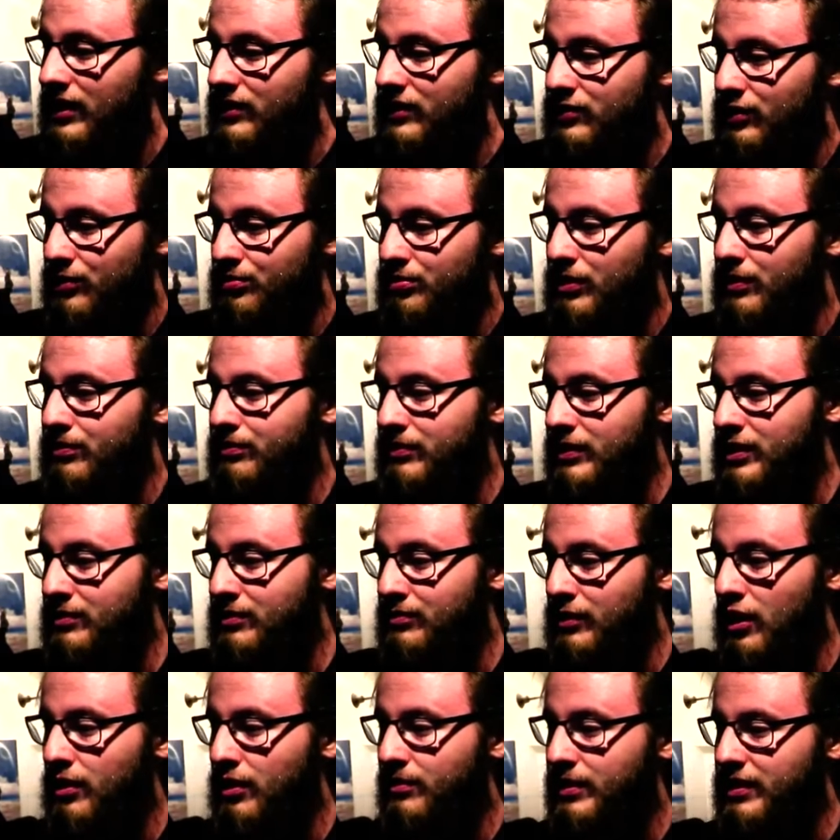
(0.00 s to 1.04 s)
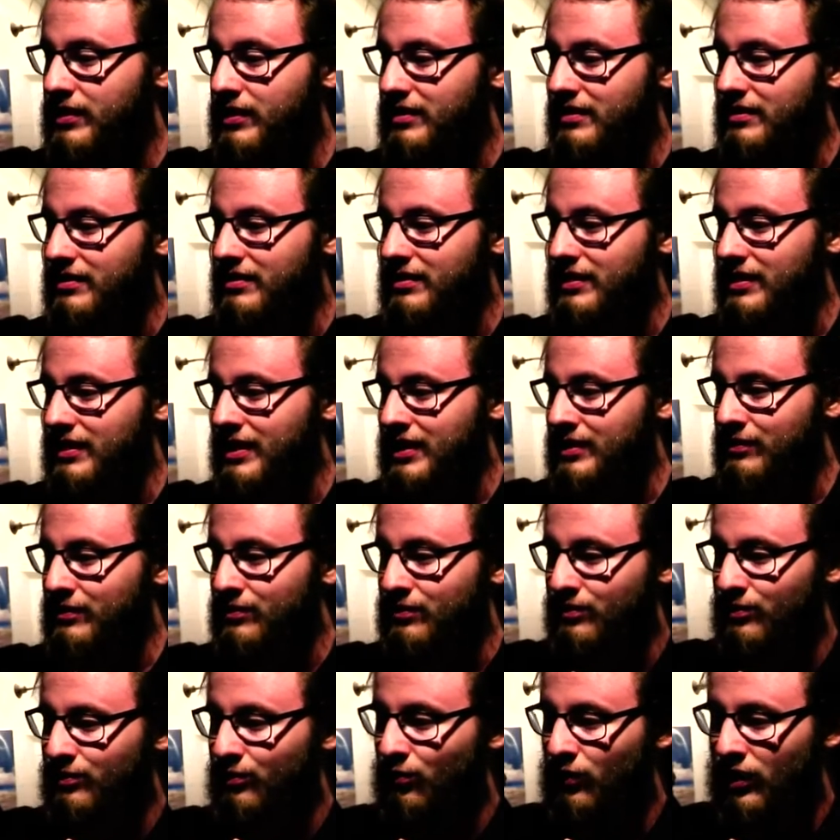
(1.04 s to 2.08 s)
into a problem at the moment, and
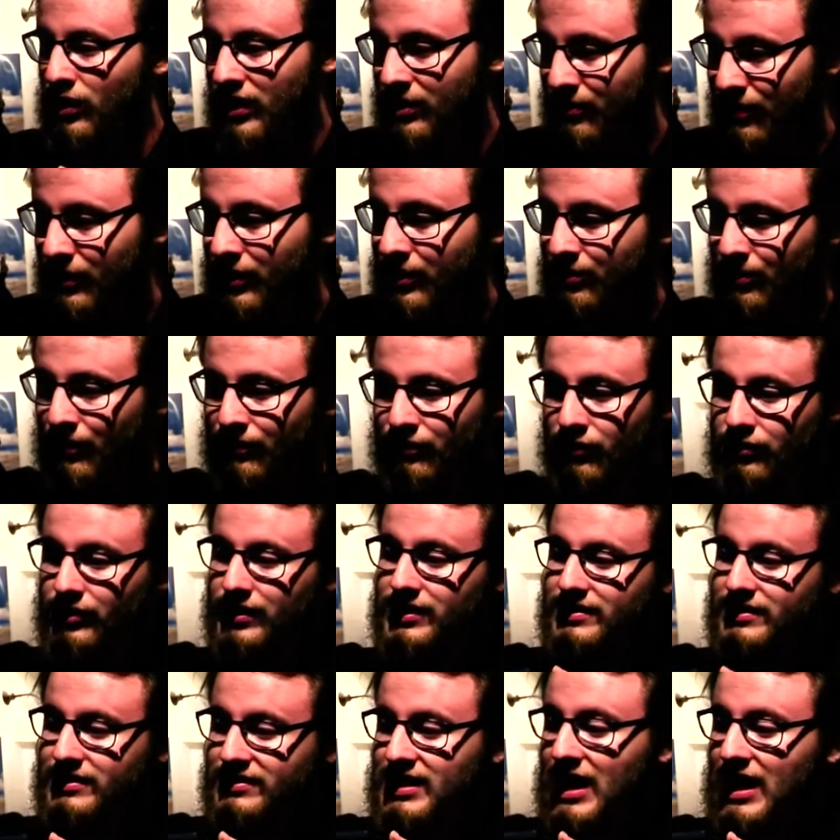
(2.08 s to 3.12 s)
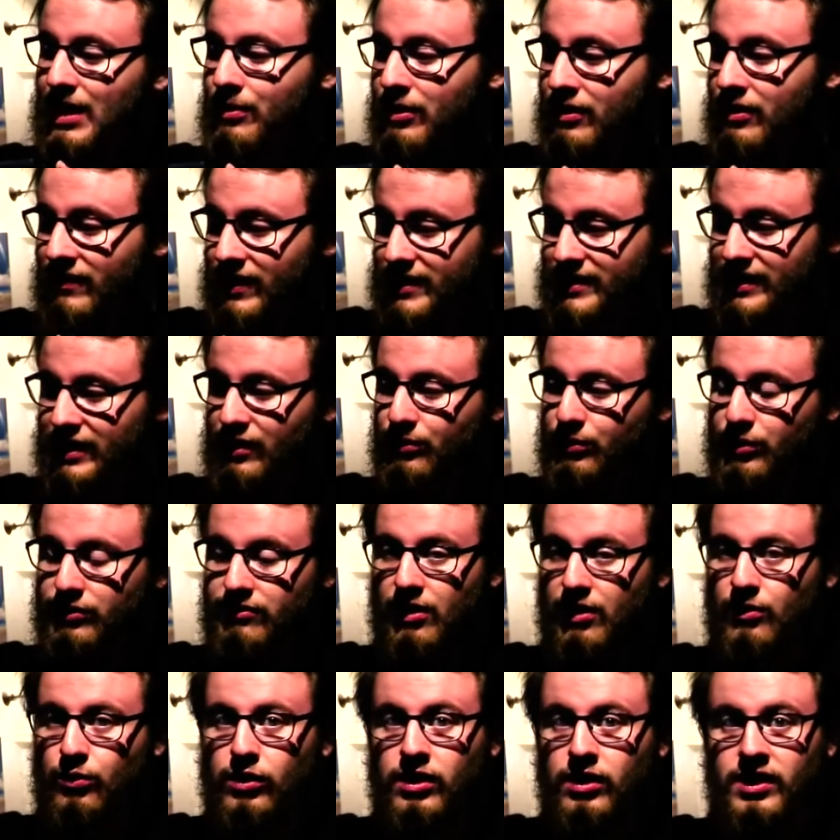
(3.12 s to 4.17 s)
why, you know, I've been falling into this habit of asking whether I
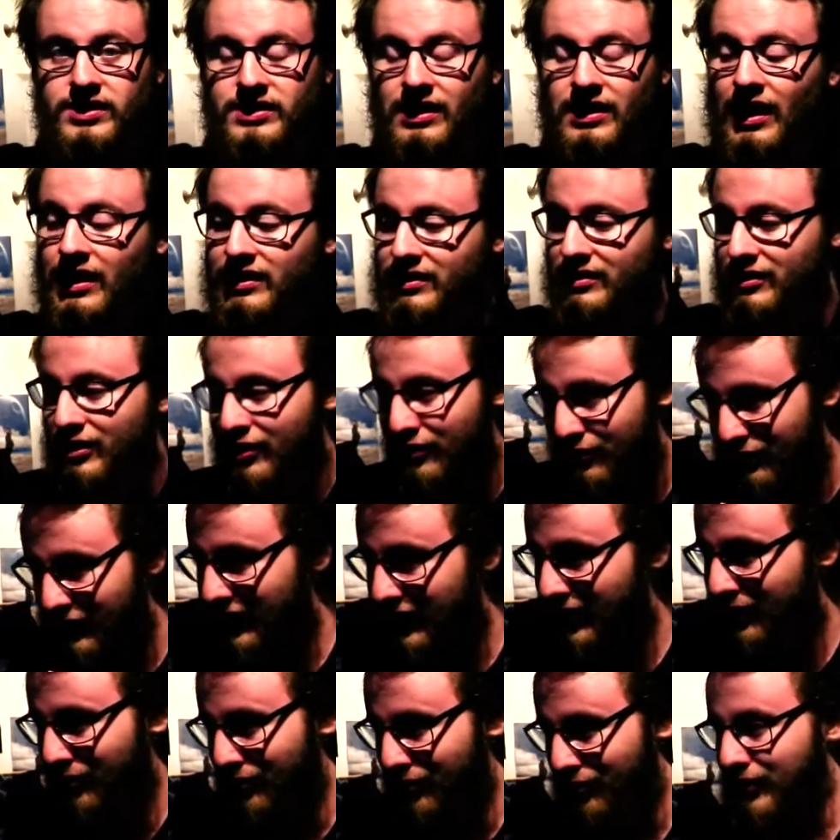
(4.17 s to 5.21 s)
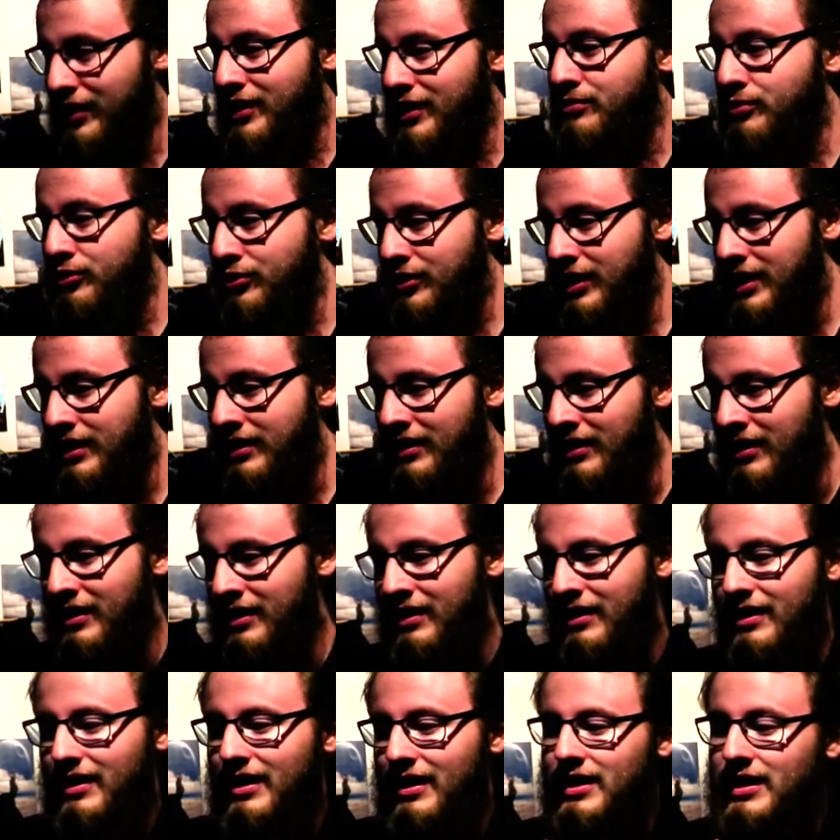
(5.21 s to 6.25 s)
worked hard enough at, like, 3 a.m,
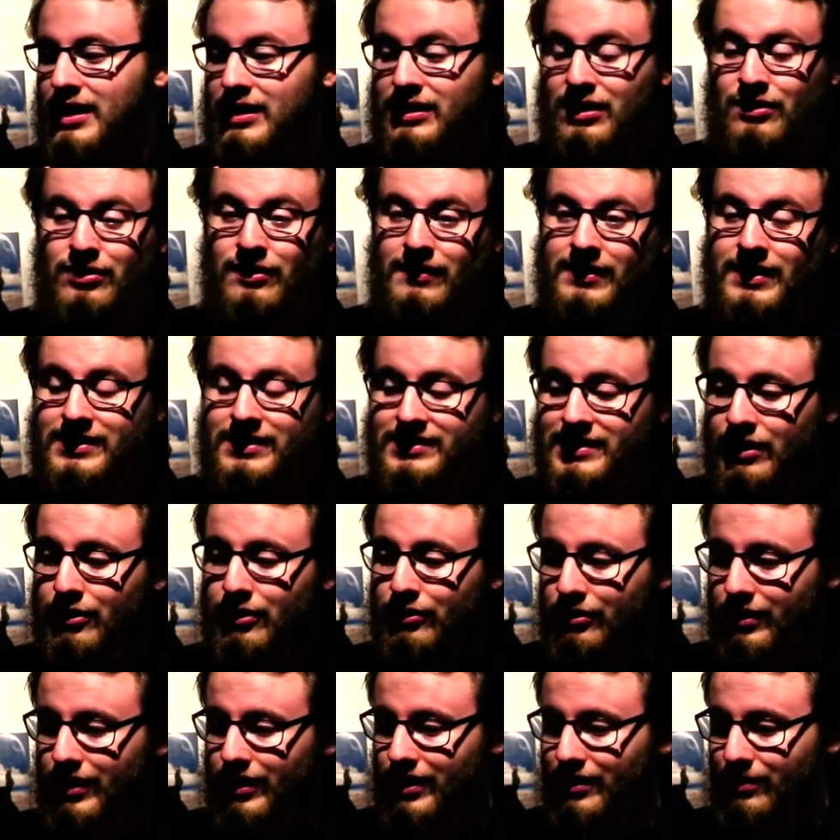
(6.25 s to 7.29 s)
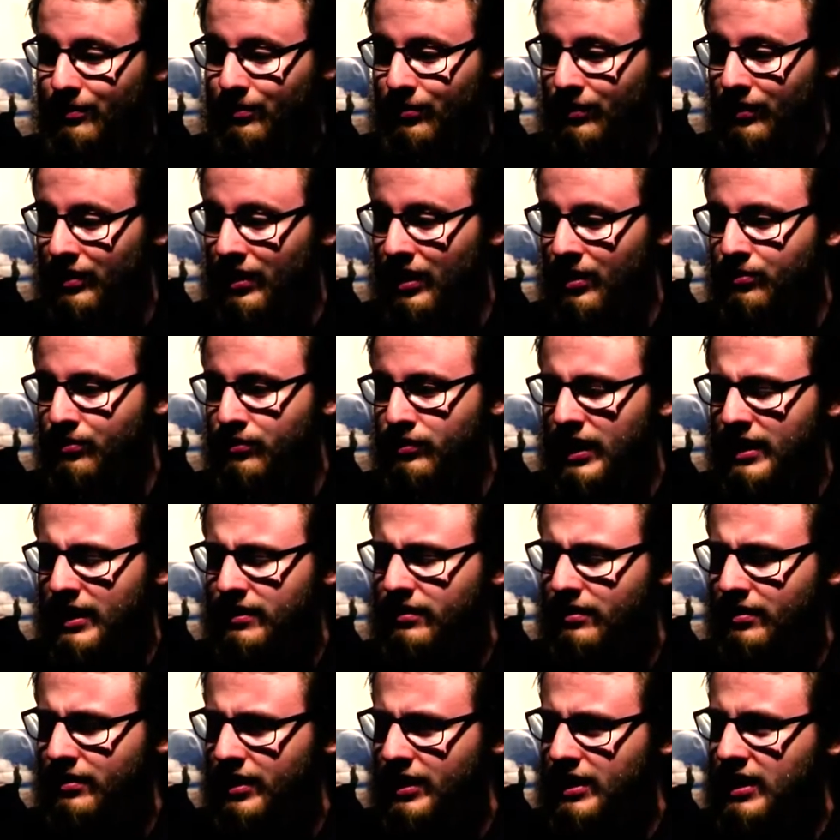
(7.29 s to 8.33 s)
and I don't think that's healthy, but I'm glad that the